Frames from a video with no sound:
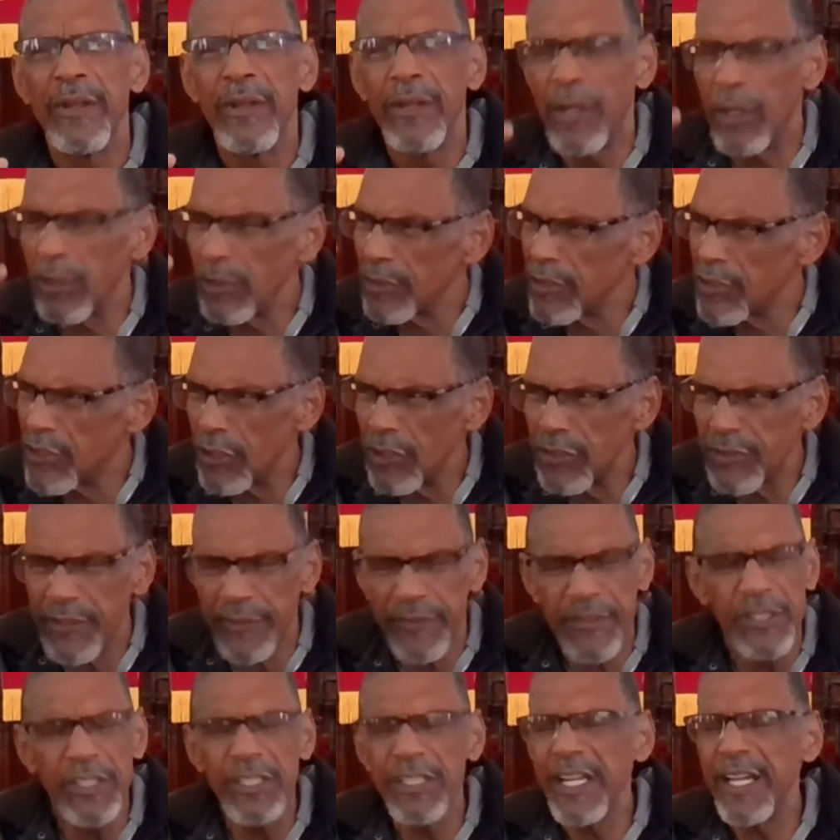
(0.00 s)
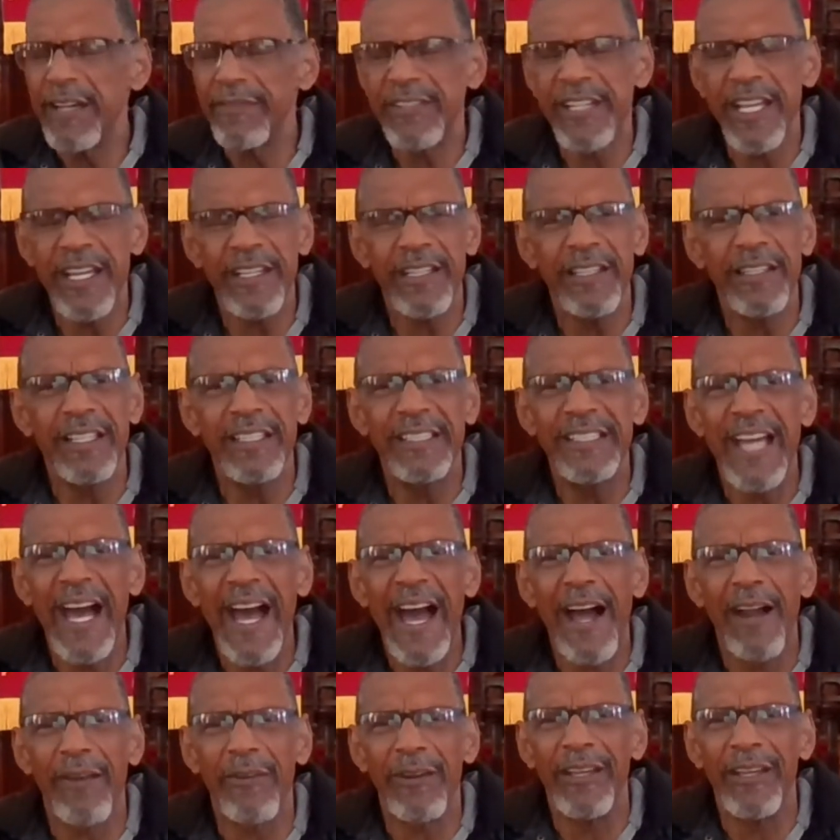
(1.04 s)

Joseph could have taken the dowry.